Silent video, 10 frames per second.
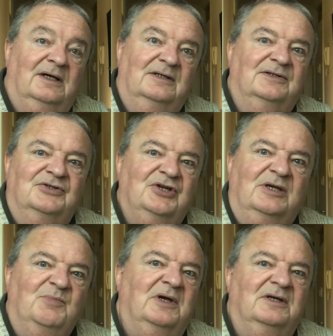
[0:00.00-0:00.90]
aren't
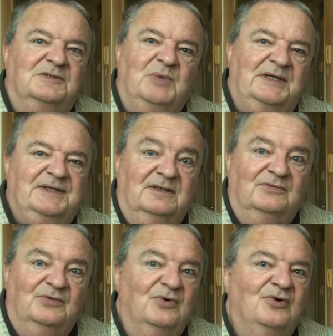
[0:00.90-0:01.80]
JPEGs better
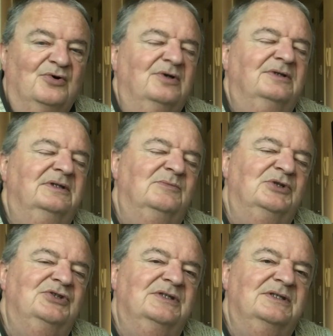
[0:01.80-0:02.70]
than RAW
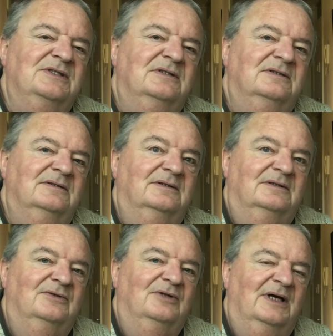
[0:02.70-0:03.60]
images
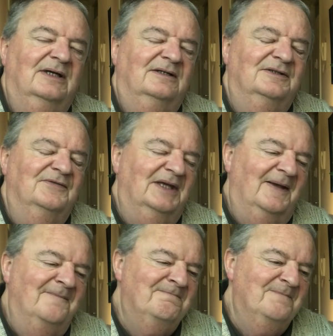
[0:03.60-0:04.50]
and all that kind of thing.
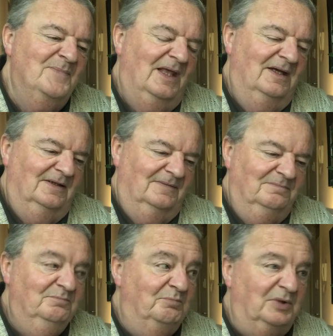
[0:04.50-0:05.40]

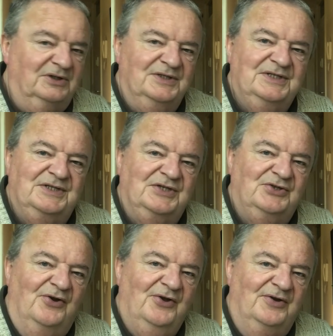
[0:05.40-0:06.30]
Because this has
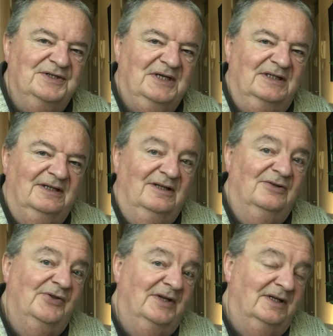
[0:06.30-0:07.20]
gone on and taken
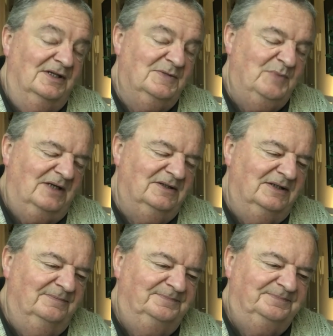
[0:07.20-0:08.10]
longer than I
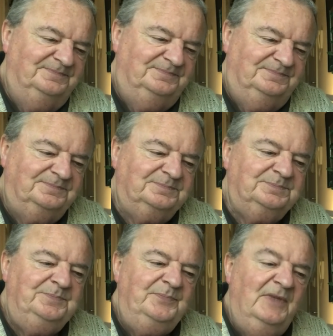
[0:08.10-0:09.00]
expected,
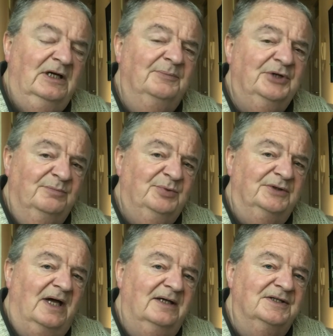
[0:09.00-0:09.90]
I'm going to put
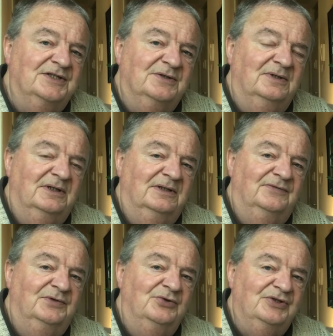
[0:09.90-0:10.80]
that into a
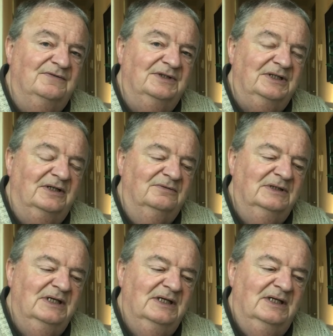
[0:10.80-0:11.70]
future video.
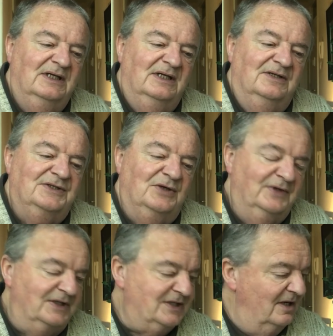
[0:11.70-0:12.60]
So for
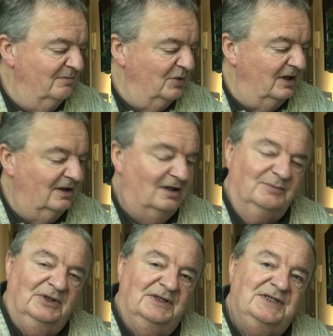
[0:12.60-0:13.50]
the time being,
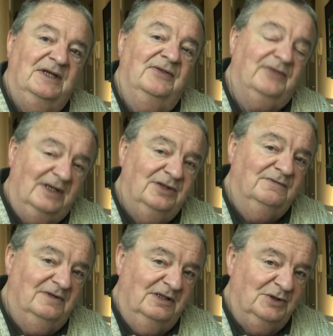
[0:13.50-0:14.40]
I'm going to say thank you
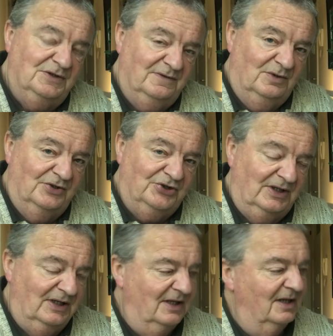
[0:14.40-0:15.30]
very much for
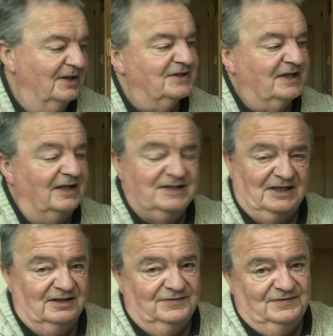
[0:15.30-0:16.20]
watching. Stay
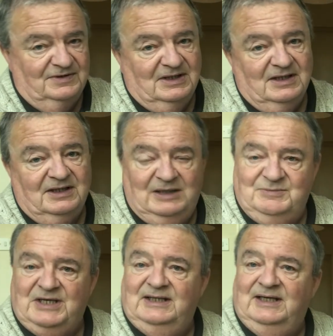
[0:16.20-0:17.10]
safe, keep
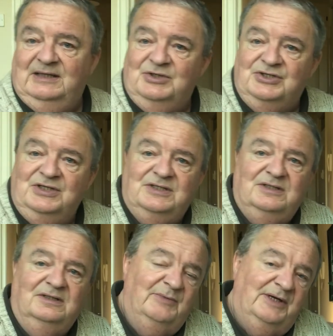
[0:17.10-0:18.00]
taking images,
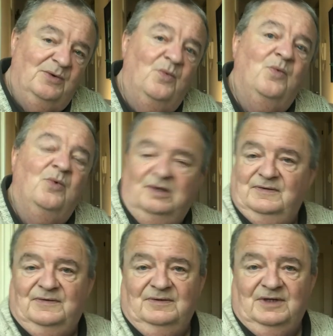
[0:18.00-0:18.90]
no matter what
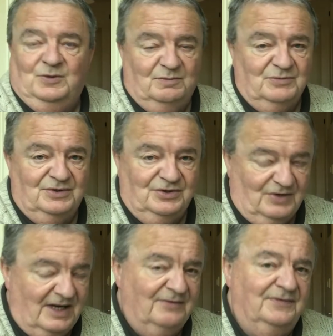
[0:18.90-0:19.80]
equipment you
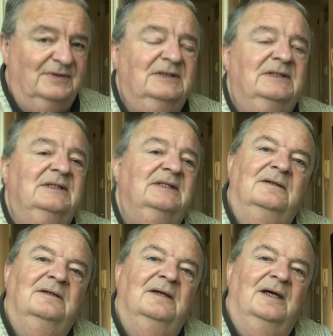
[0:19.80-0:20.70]
have,
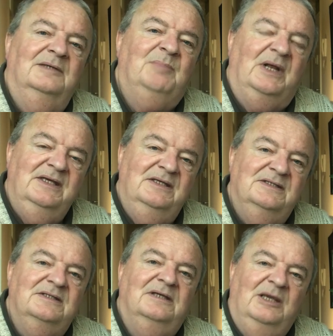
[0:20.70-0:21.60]
and
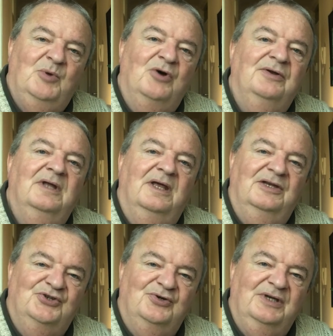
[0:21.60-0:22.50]
please keep on
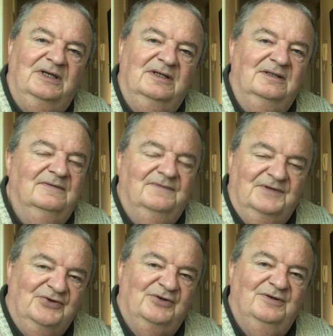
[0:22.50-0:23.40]
enjoying it.
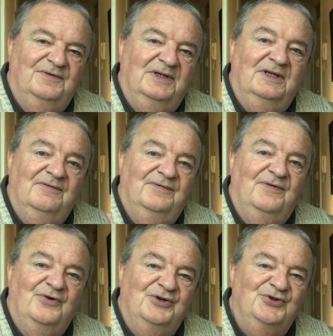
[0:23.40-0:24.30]
Photography
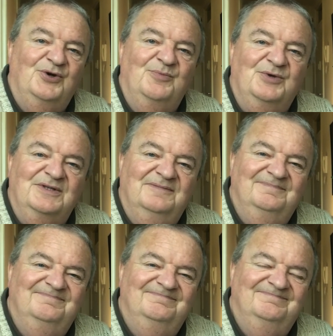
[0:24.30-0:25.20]
for enjoyment.
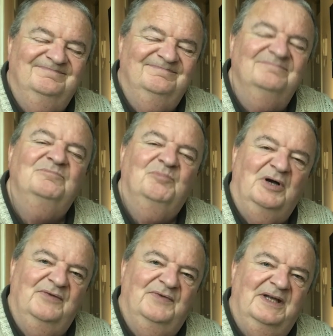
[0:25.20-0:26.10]
Bye for